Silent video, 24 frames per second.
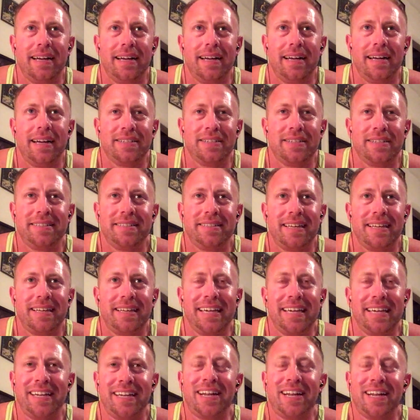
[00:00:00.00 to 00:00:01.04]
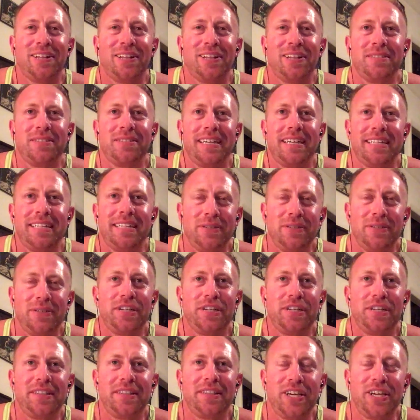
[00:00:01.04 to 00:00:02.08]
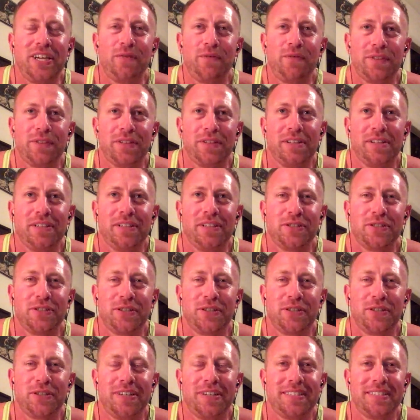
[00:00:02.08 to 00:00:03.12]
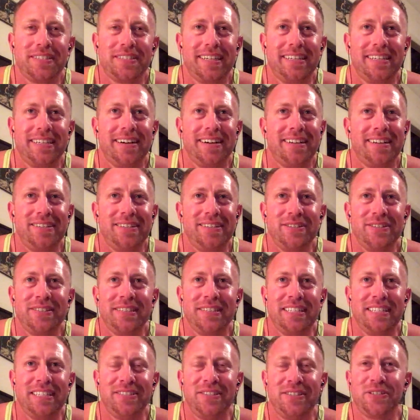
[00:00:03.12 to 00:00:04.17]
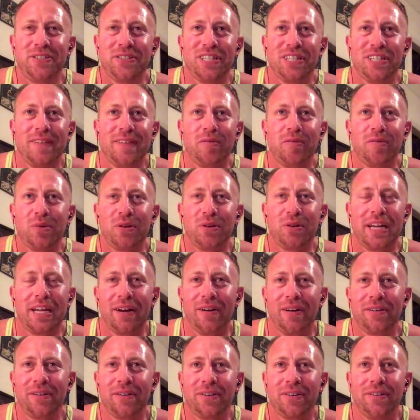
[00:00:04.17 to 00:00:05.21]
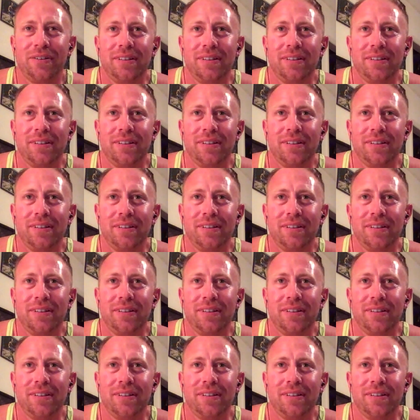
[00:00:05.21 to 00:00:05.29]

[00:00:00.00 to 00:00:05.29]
I was like, tell Gene, thank you for the delicious cookie. He's like, God, he's such a lovable character.